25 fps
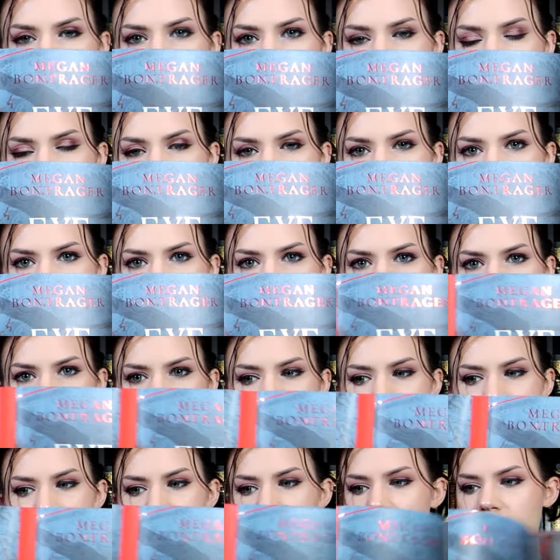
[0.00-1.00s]
fantasy
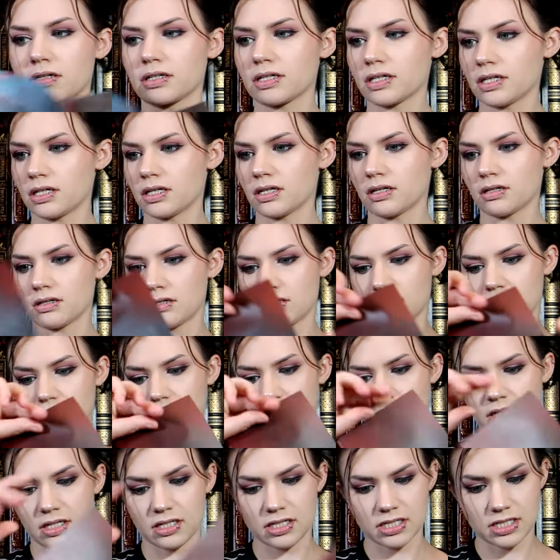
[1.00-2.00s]
moment looking on
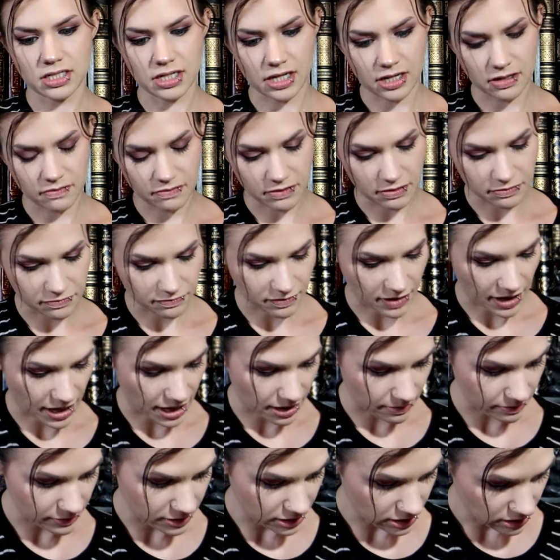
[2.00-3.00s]
the inside of the
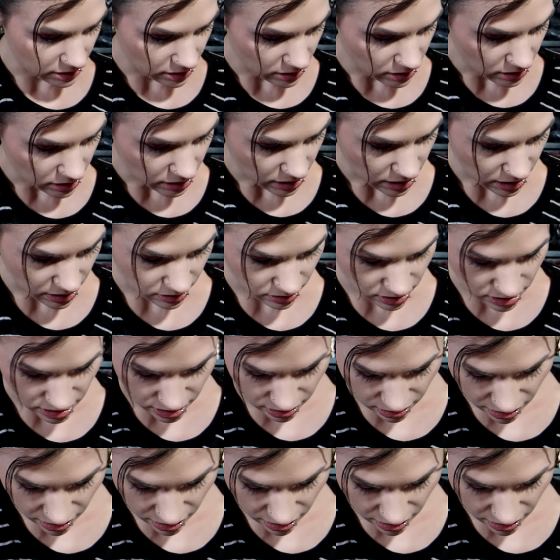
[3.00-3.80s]
flap. And there's a